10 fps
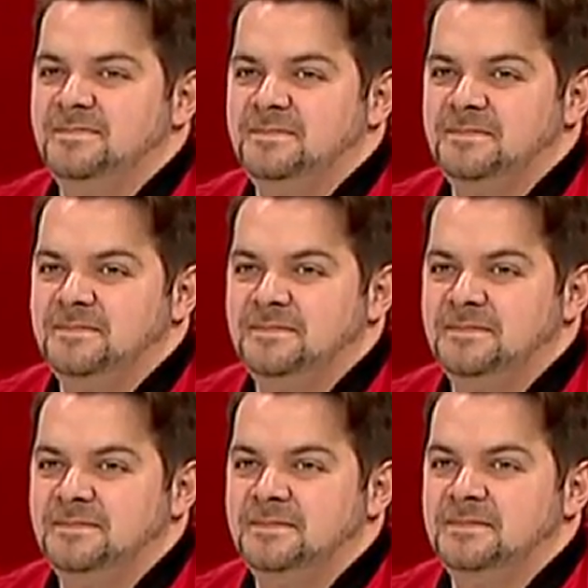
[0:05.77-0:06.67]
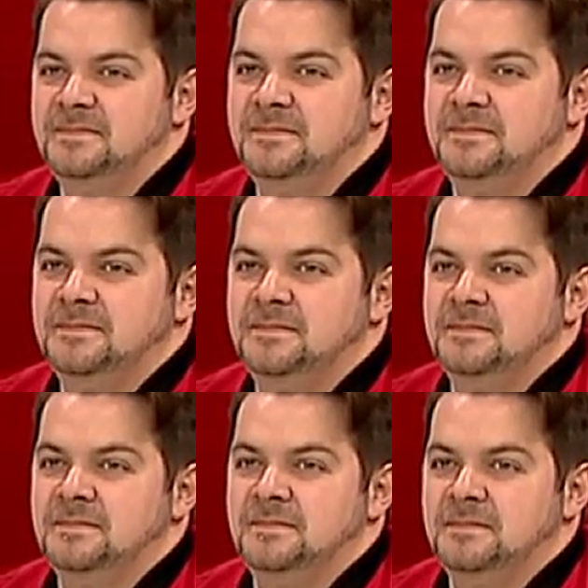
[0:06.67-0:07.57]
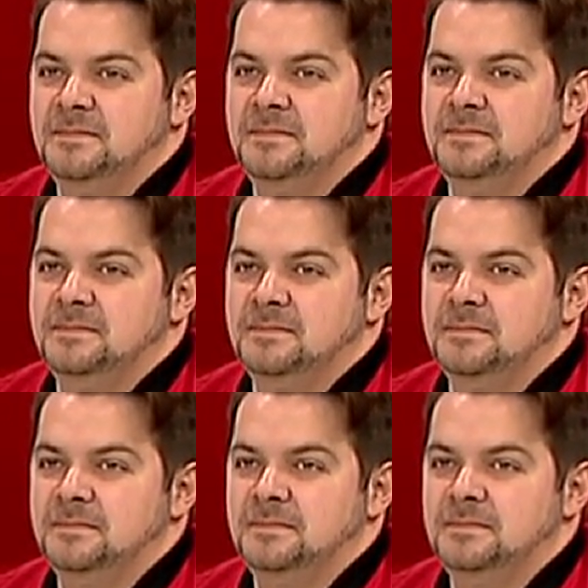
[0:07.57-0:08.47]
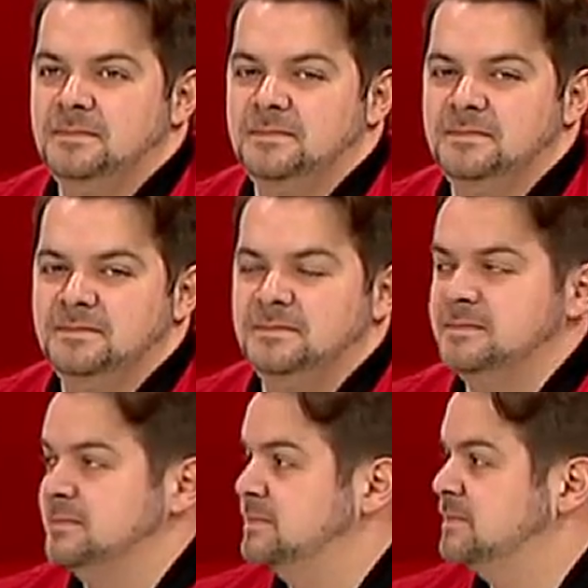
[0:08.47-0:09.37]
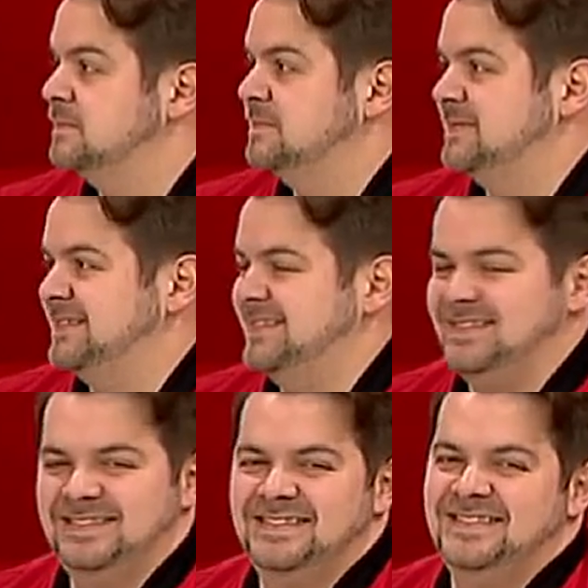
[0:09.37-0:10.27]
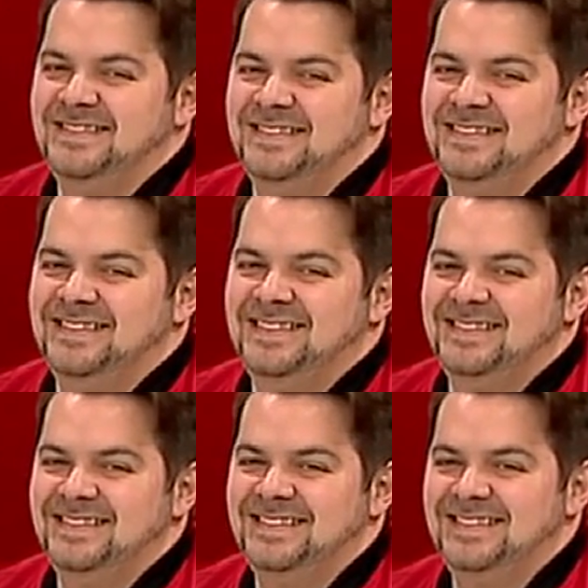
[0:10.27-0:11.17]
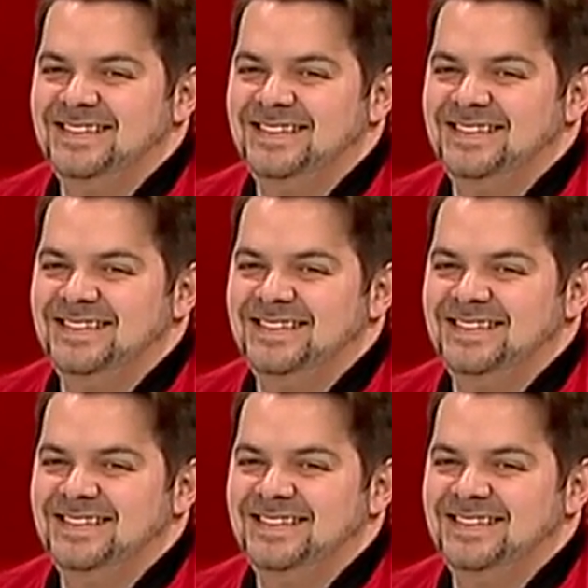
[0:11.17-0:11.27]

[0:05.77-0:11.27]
(not speaking)